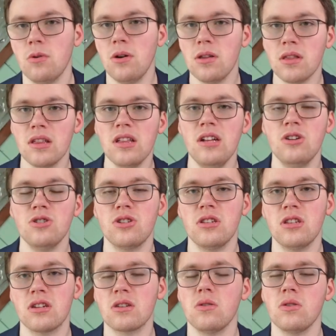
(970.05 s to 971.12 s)
One of the leaders in
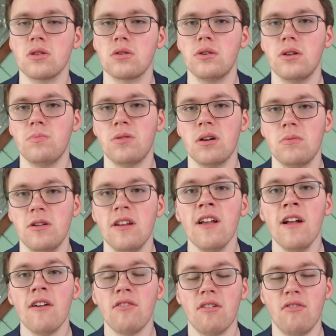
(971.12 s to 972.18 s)
the goal scoring department
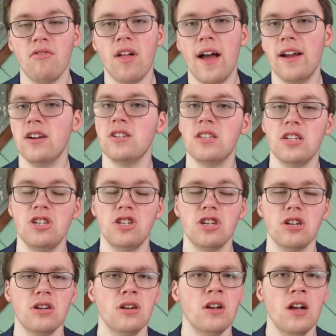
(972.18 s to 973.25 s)
for Flyers this
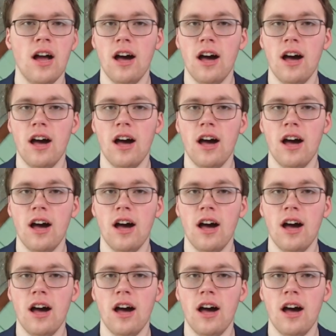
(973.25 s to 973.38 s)
year.